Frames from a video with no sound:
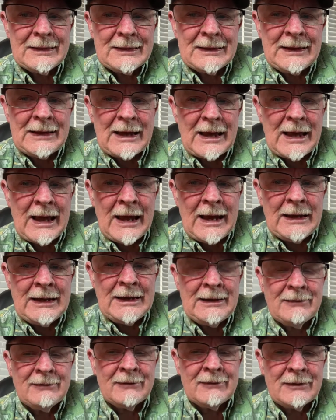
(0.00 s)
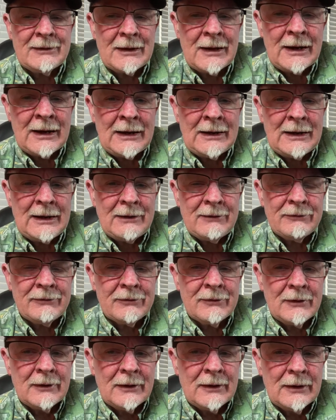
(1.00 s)
the 80s and
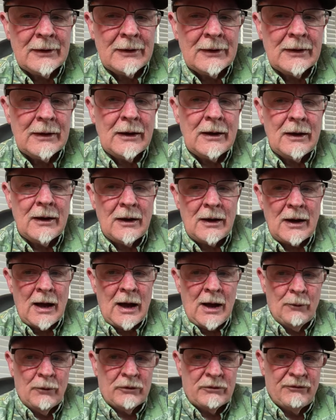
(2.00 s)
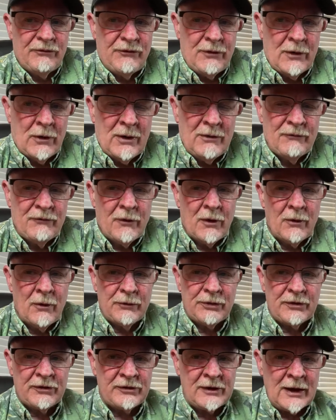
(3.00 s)
90s, I was very
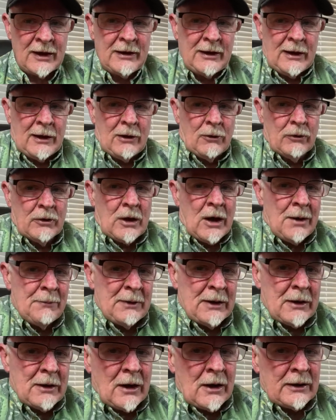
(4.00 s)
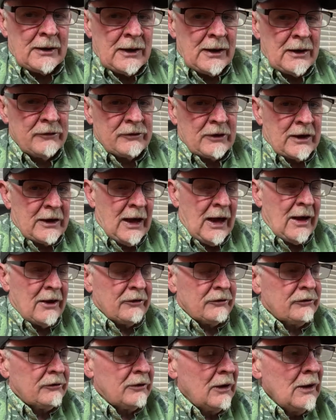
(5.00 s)
involved with the San Diego Comic Con as a
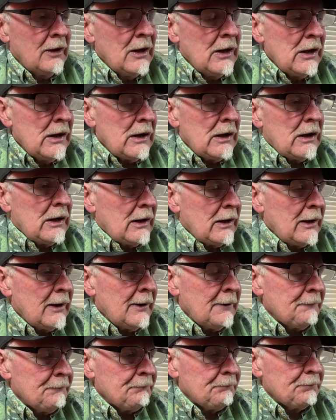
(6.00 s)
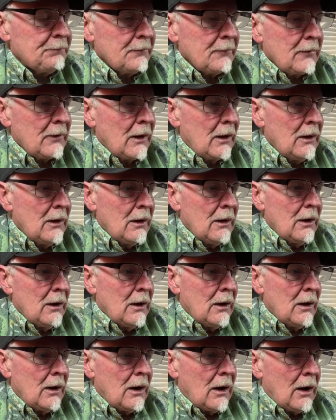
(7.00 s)
guest. I
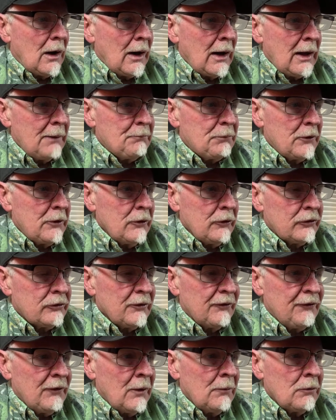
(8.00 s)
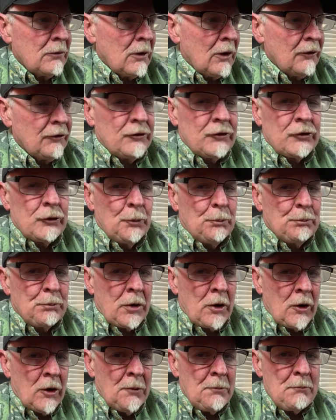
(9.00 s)
had produced a film called
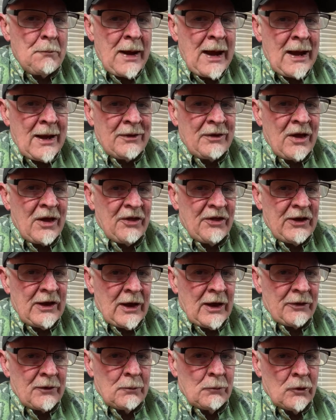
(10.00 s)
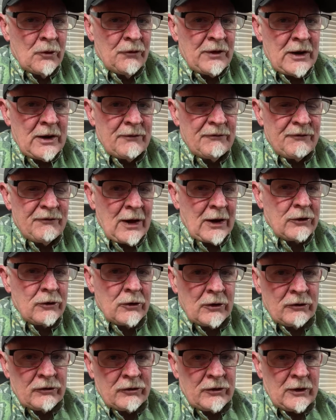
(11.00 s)
Superb Man, the Other Movie. In fact, you
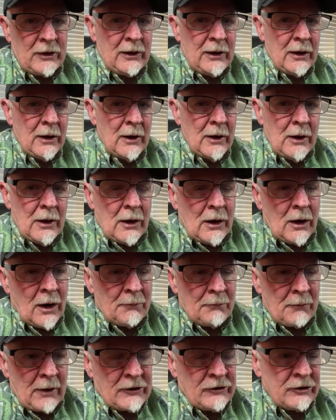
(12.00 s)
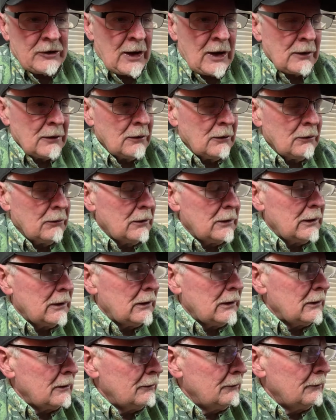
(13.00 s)
can see on my
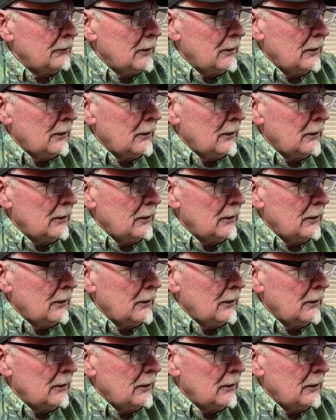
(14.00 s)
channel